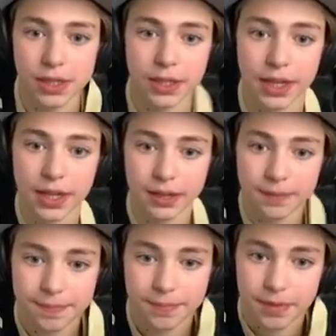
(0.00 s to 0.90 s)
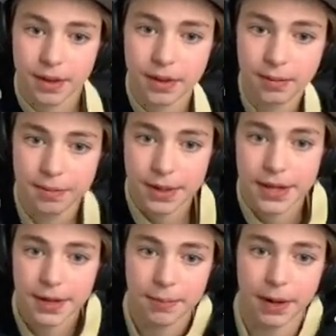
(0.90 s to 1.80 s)
and
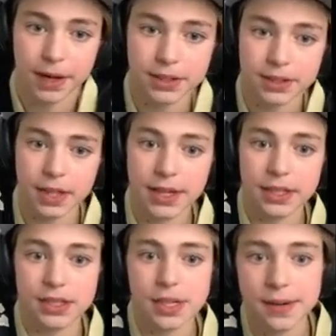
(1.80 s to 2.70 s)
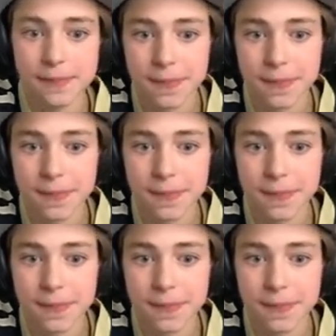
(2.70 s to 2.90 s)
big punch lands there.